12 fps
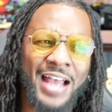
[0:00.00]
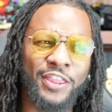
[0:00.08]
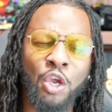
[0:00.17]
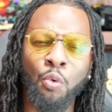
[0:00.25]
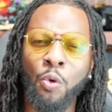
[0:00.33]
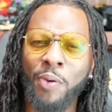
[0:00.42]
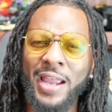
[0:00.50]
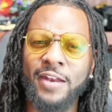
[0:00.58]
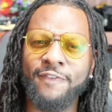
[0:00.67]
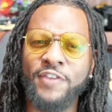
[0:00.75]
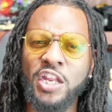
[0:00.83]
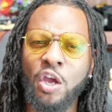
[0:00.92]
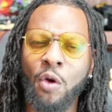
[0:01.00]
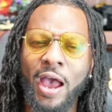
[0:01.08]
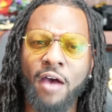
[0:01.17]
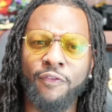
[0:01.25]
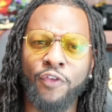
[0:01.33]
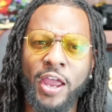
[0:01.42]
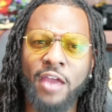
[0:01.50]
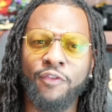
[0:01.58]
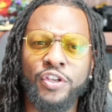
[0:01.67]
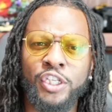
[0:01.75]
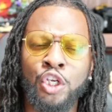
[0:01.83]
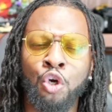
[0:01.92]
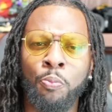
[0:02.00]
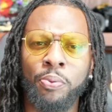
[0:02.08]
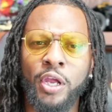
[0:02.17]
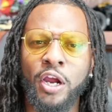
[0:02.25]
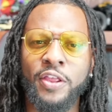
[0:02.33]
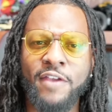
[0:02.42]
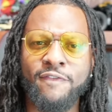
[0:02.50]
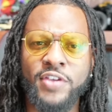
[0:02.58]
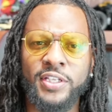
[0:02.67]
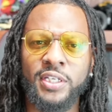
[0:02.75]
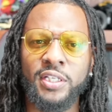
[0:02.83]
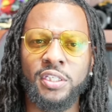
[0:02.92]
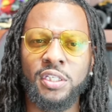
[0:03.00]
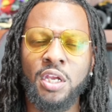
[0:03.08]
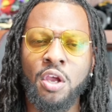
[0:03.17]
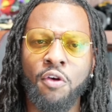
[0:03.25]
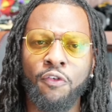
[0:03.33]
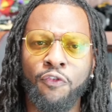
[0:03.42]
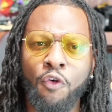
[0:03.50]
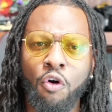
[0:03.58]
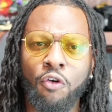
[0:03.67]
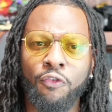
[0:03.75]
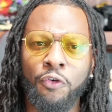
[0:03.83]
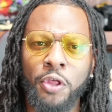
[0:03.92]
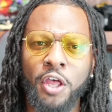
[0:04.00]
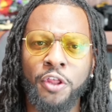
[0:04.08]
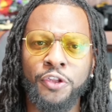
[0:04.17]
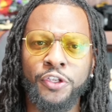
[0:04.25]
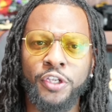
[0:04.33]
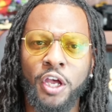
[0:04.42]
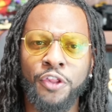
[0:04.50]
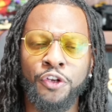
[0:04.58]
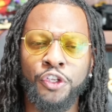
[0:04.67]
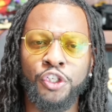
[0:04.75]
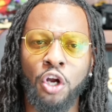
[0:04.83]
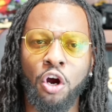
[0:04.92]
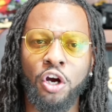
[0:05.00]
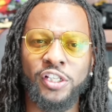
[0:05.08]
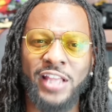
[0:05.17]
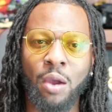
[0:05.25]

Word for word: I think we'll probably get a video out for every single player that visits for, for under, the, under the Stars.